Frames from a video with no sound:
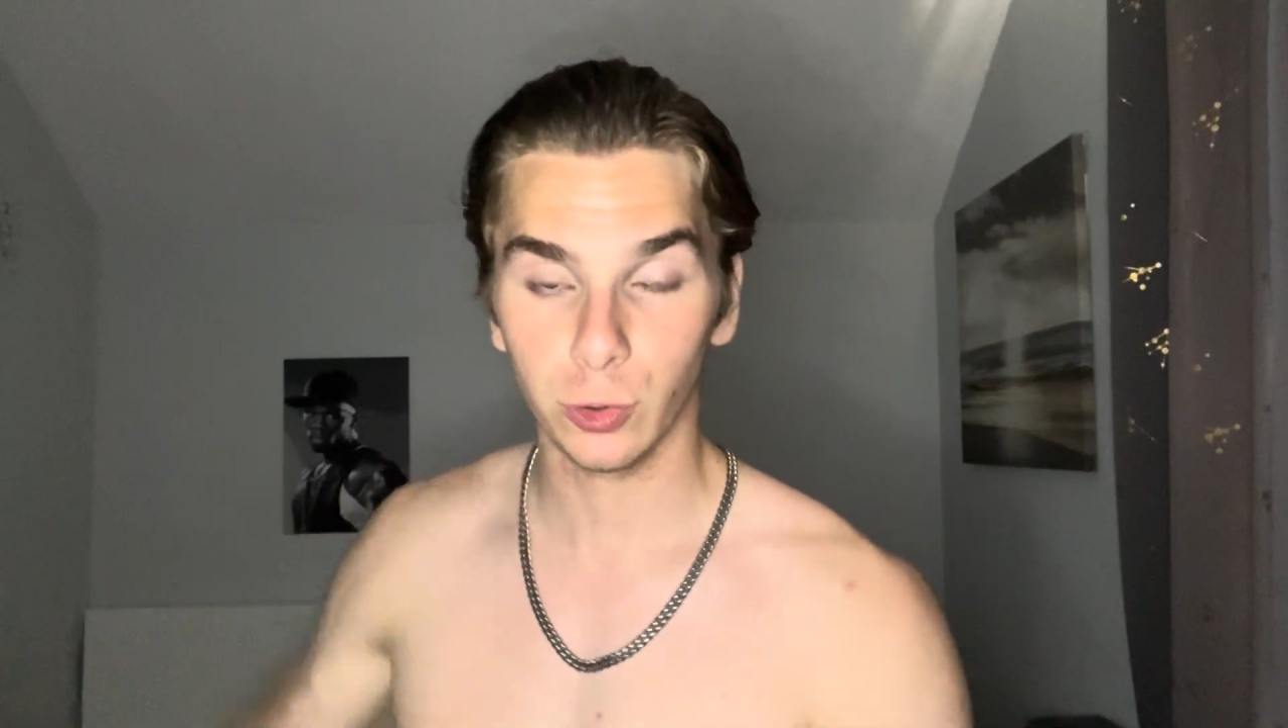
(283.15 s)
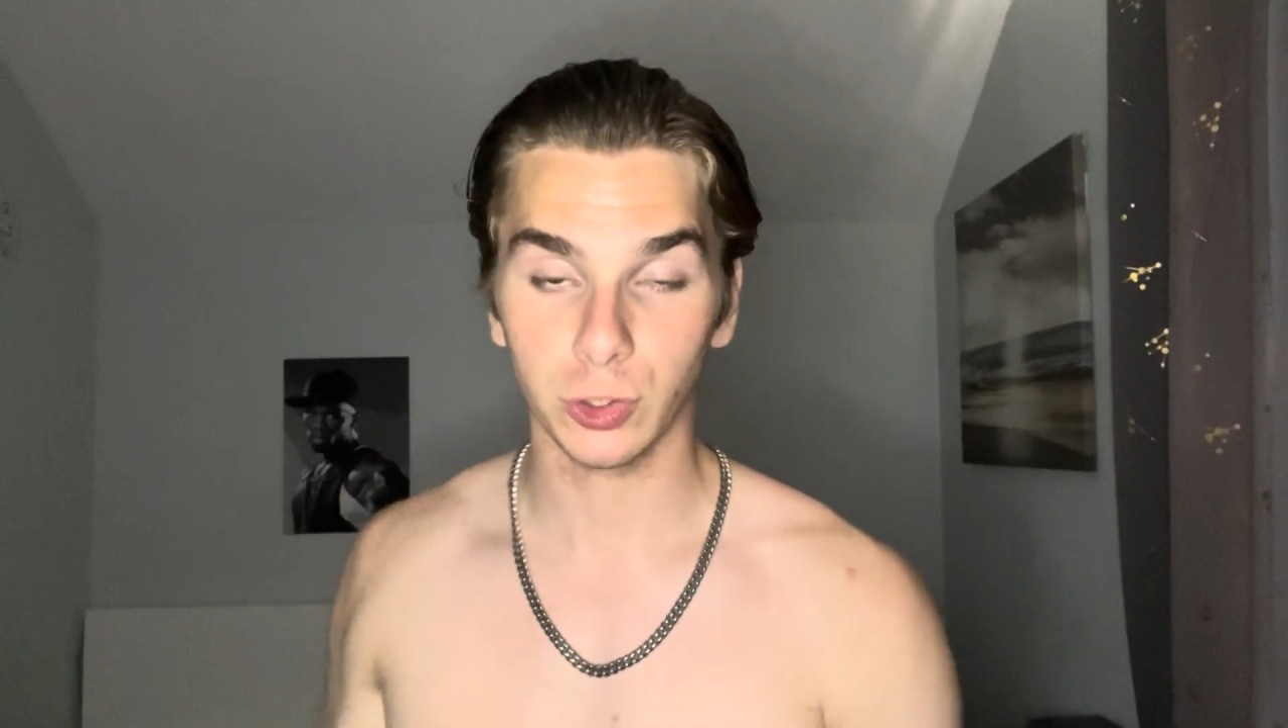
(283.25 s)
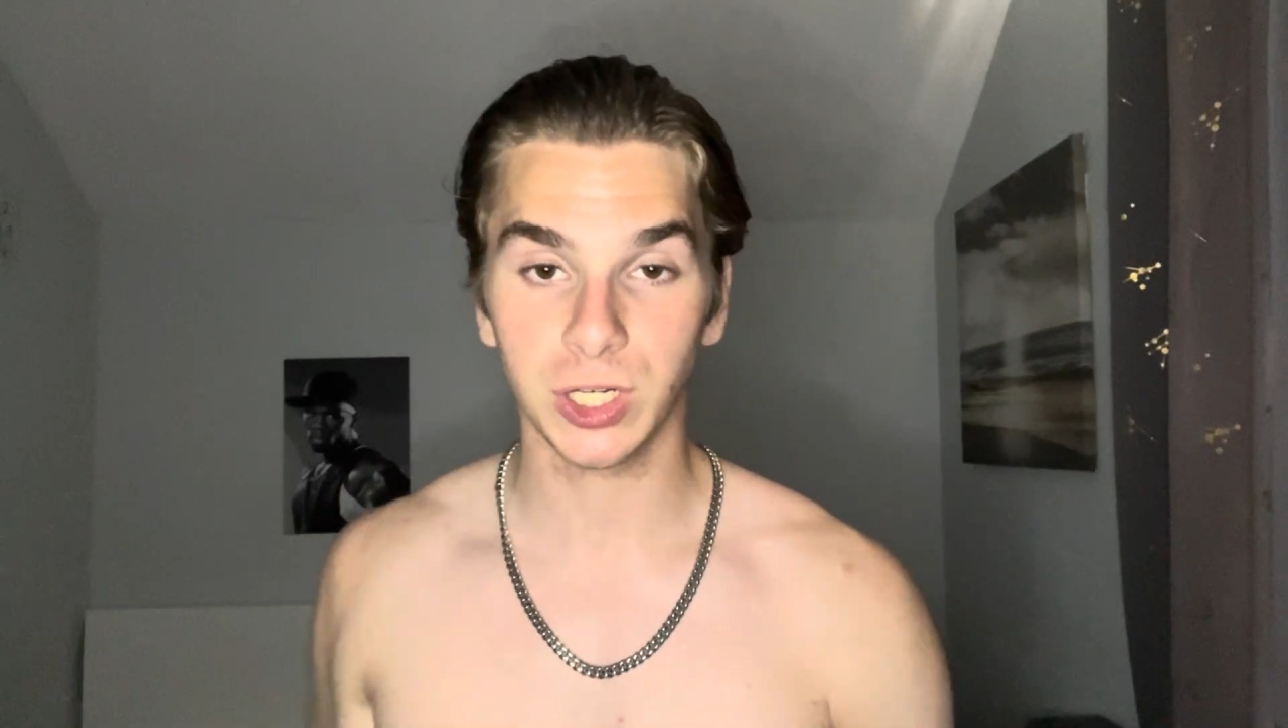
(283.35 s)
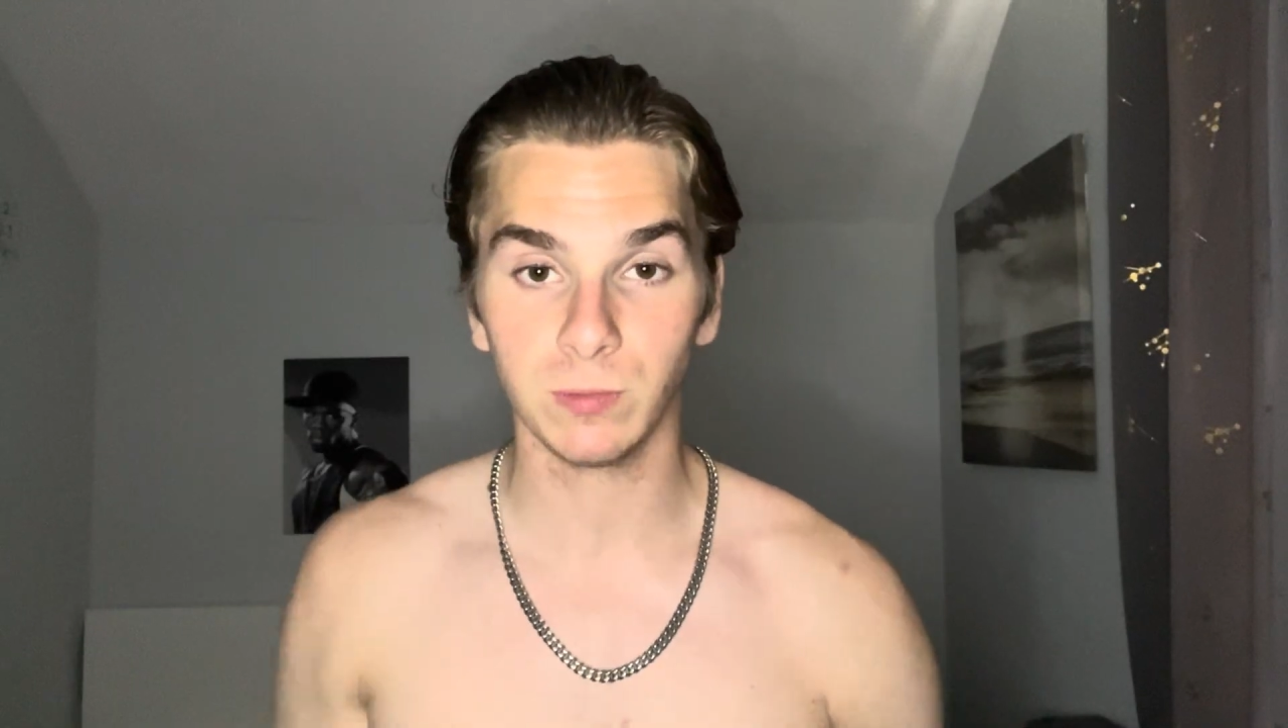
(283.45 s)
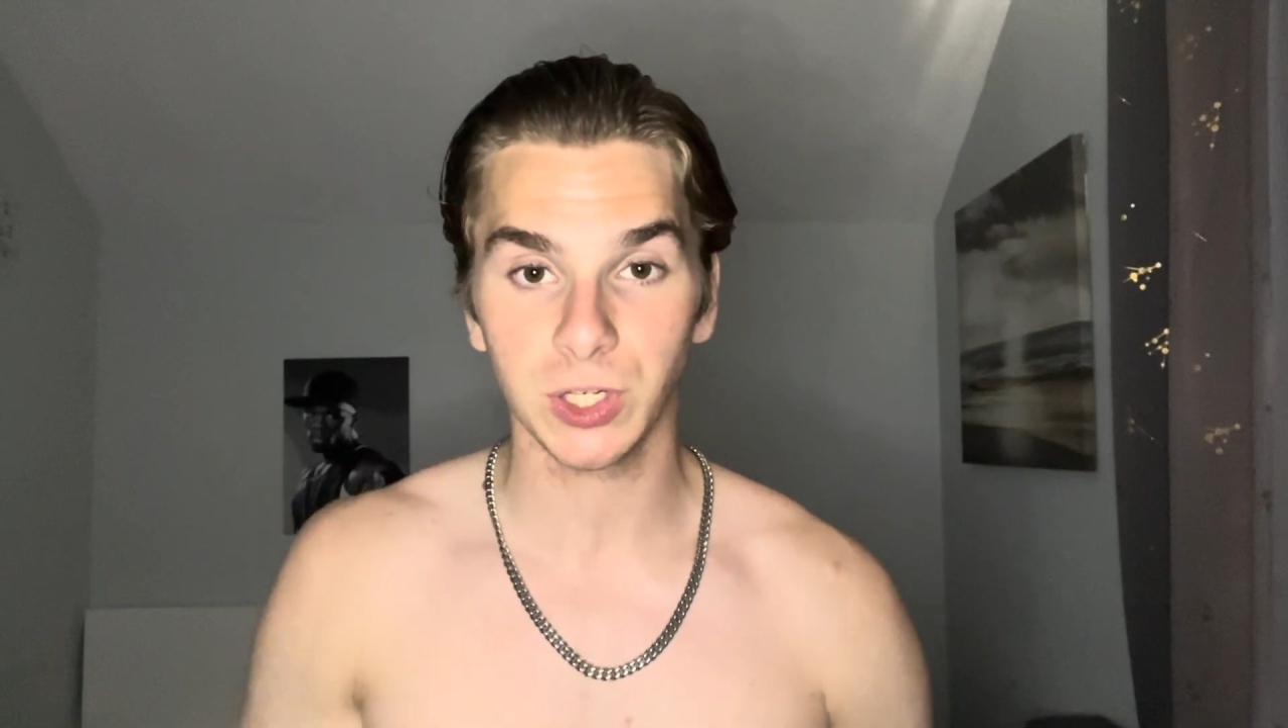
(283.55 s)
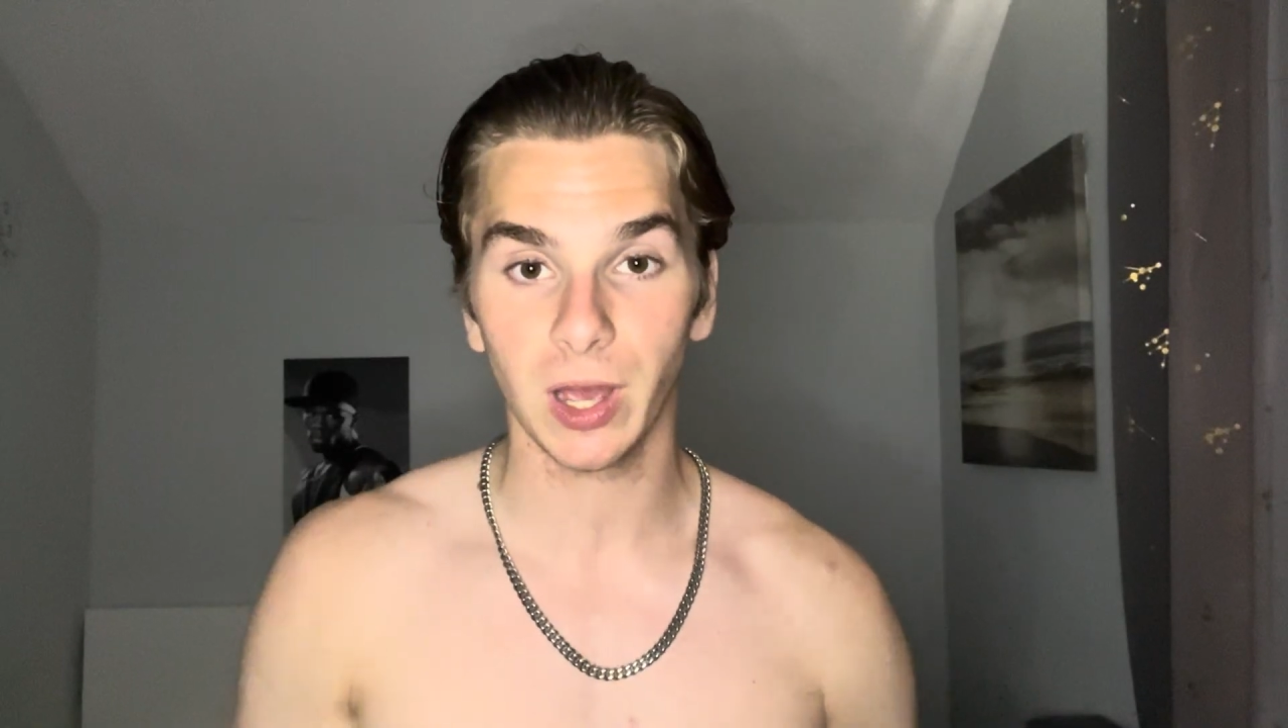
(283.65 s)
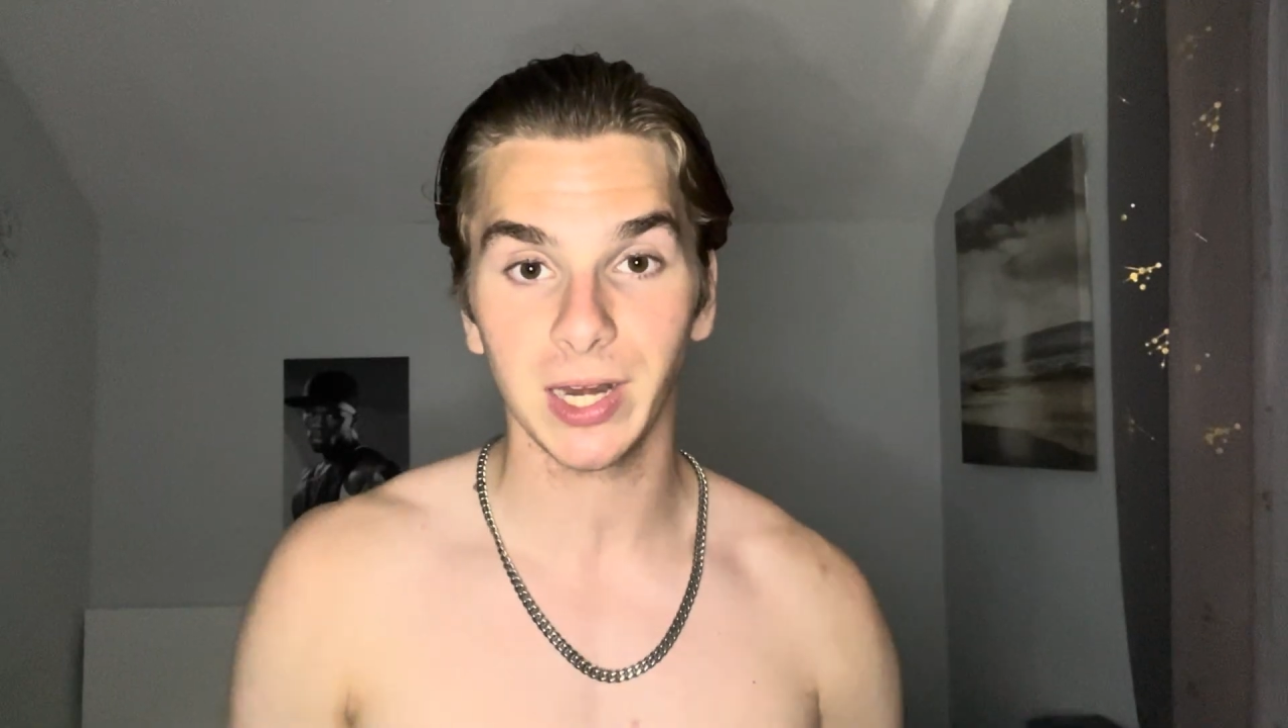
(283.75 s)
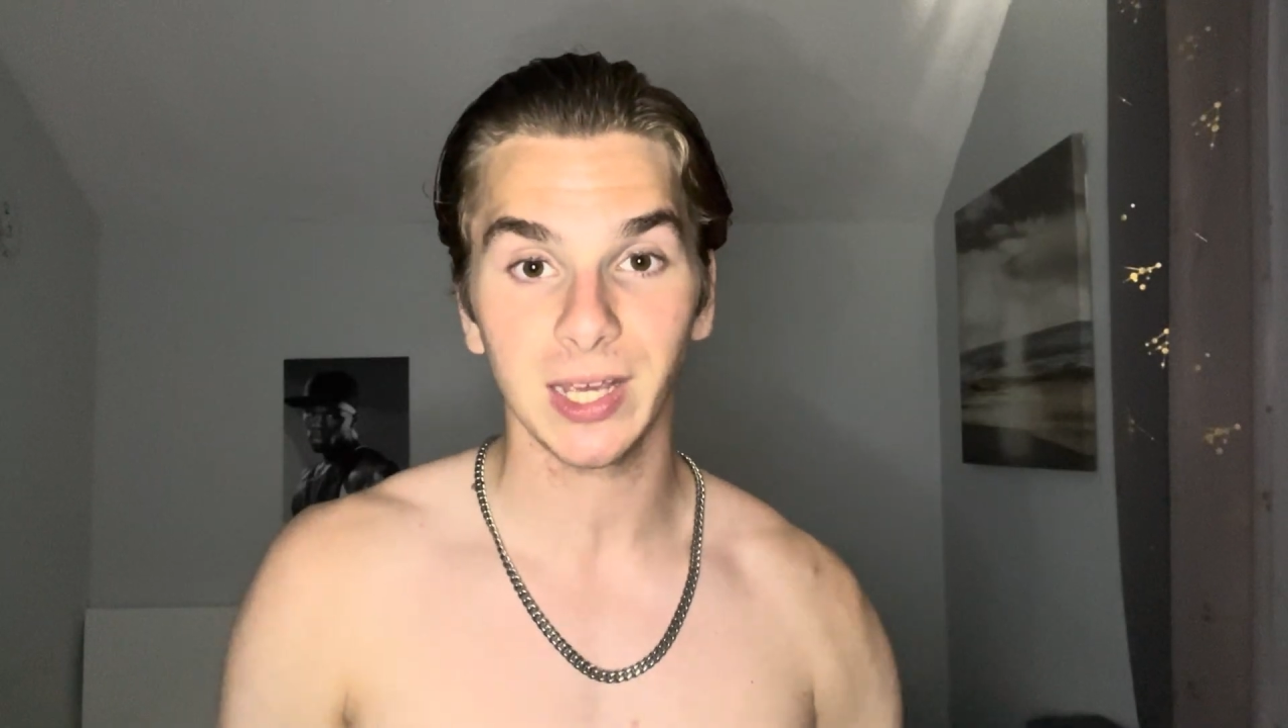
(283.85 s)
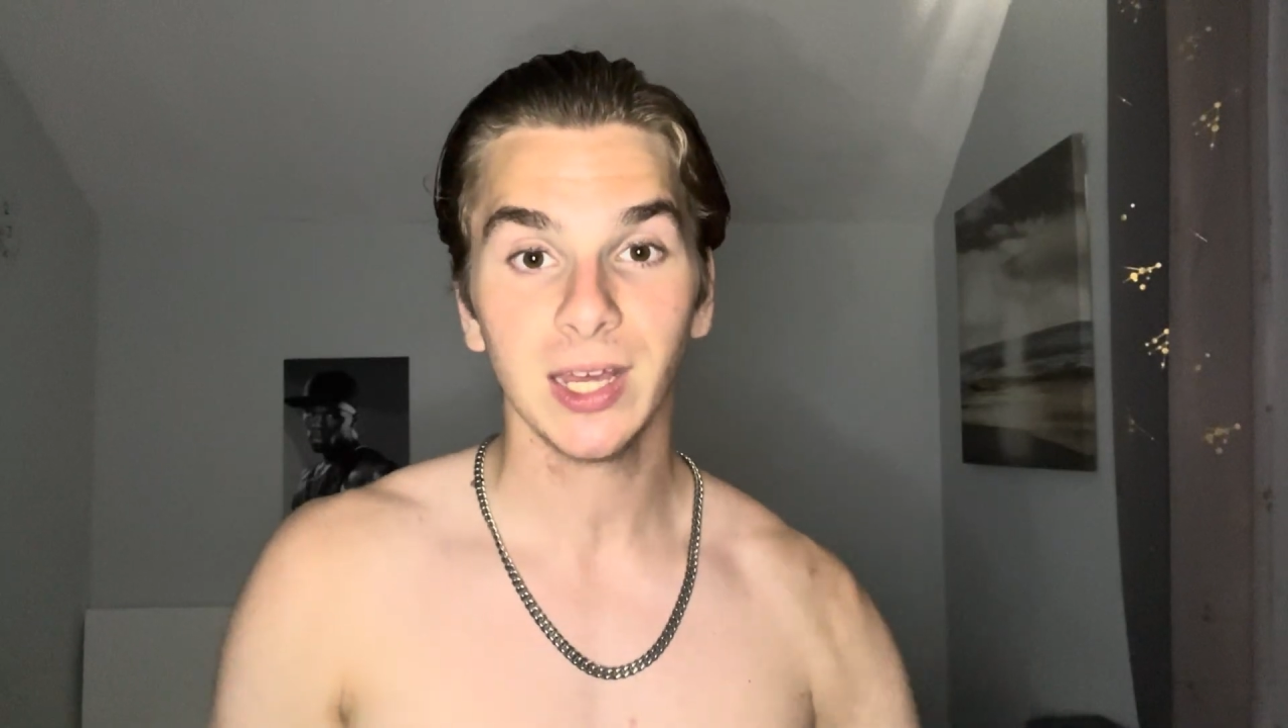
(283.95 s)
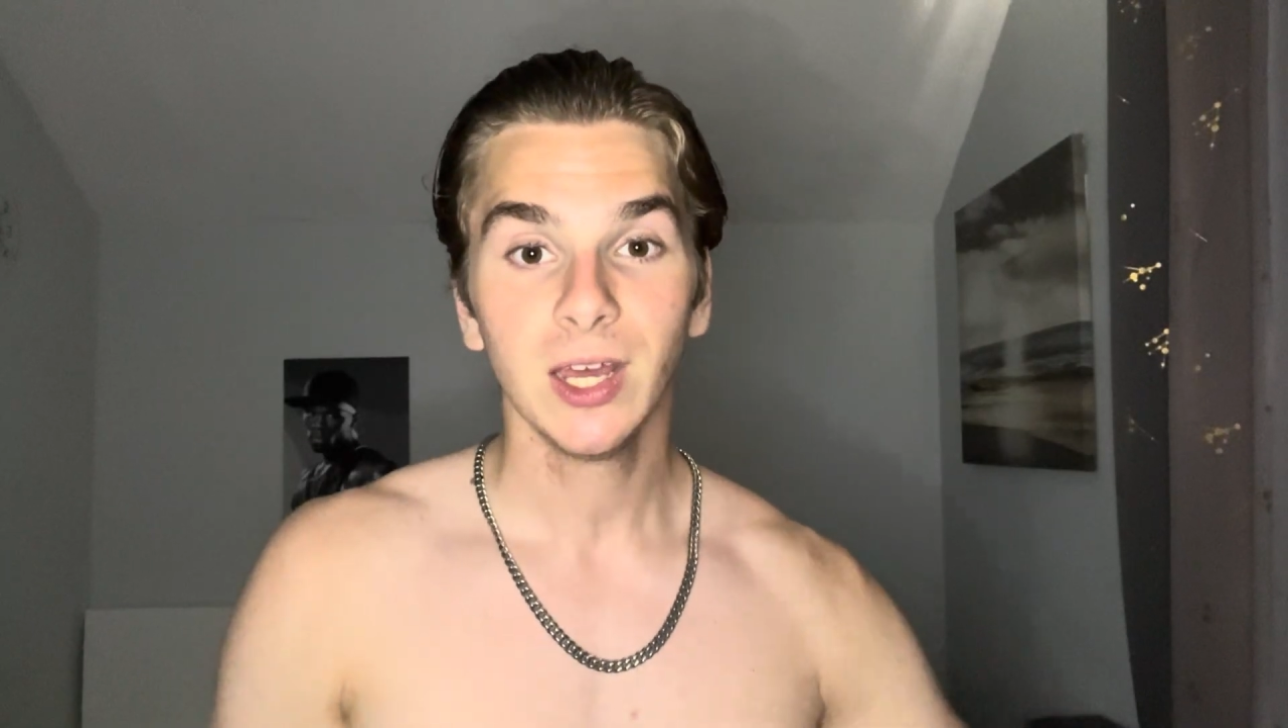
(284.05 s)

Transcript: your gym journey.